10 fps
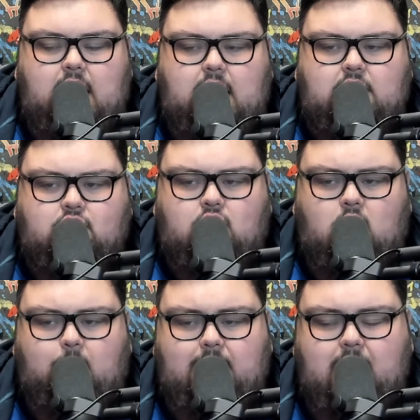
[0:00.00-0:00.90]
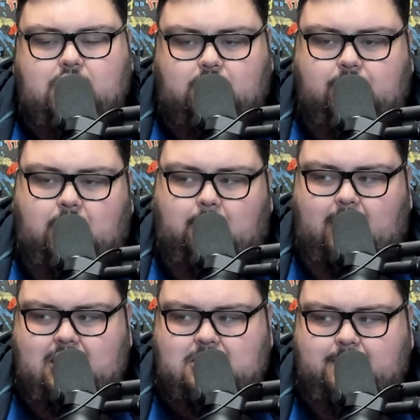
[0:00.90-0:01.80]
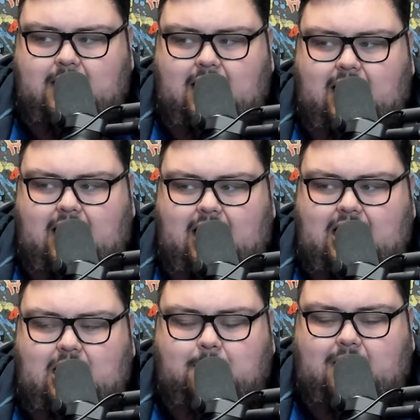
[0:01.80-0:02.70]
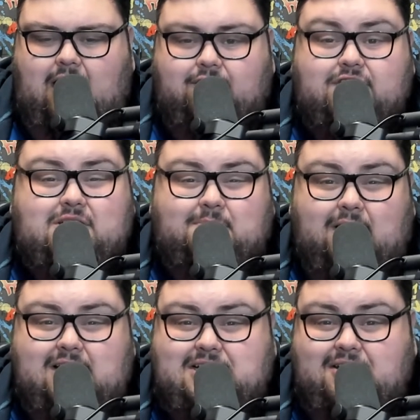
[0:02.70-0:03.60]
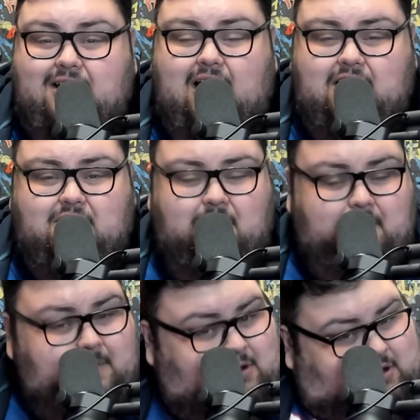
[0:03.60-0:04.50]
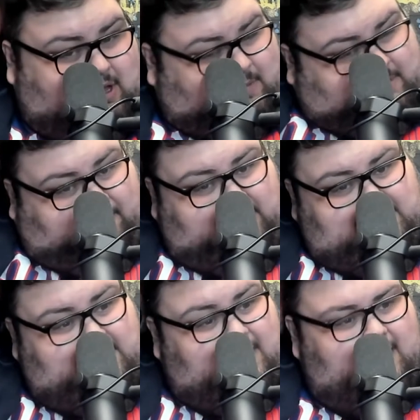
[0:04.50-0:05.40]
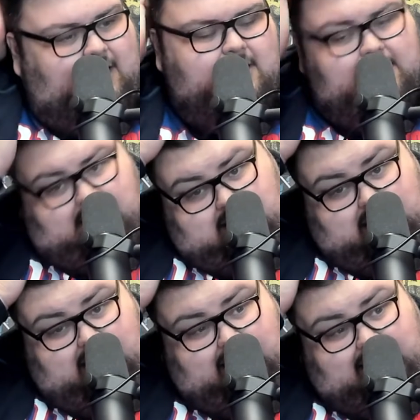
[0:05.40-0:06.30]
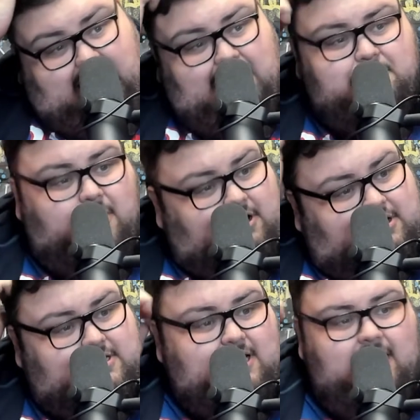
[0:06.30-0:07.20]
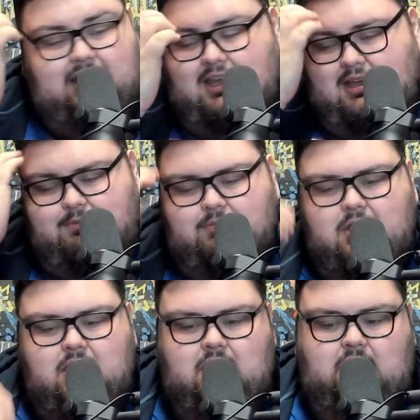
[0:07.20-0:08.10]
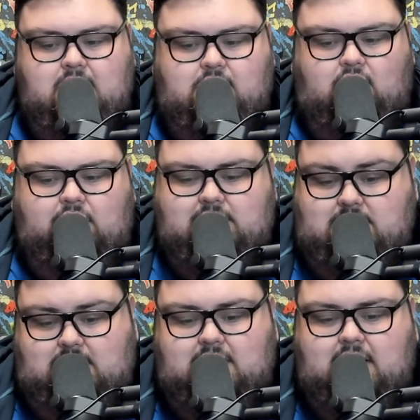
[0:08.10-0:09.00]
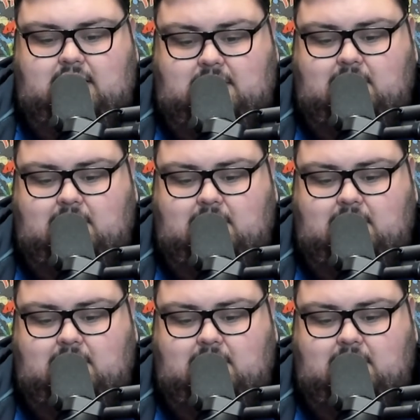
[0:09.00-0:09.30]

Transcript: You know, he reminds me a little bit of Tobiasz Horyla. I don't know if people know him. He fights in Cage Warriors, and you know, he's in the